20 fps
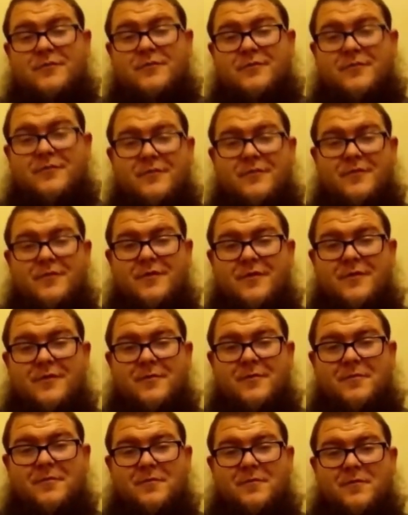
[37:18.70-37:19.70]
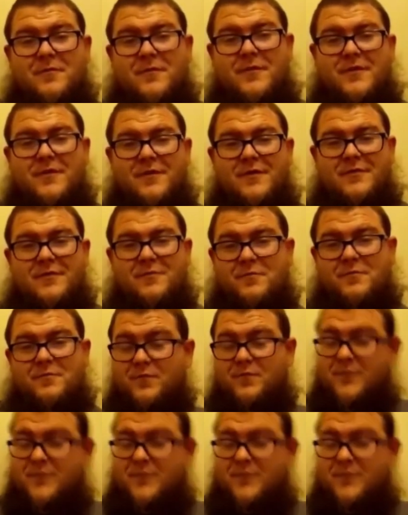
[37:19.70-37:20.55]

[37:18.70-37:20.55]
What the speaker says: (no one is talking)